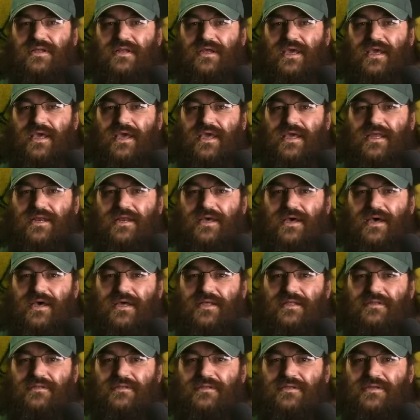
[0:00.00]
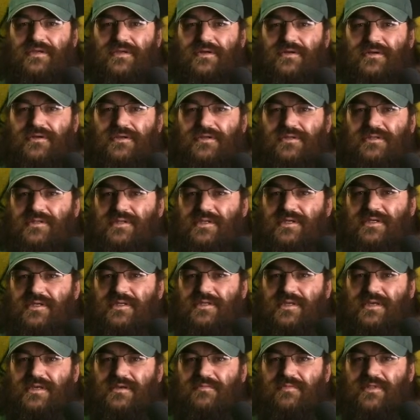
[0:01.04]
And here you see a
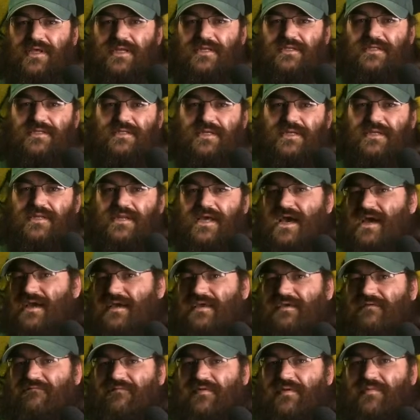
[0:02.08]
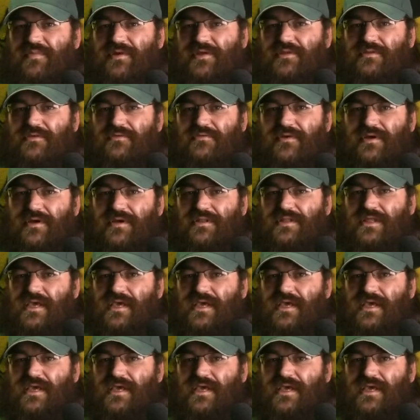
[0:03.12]
team that did not give up on the run.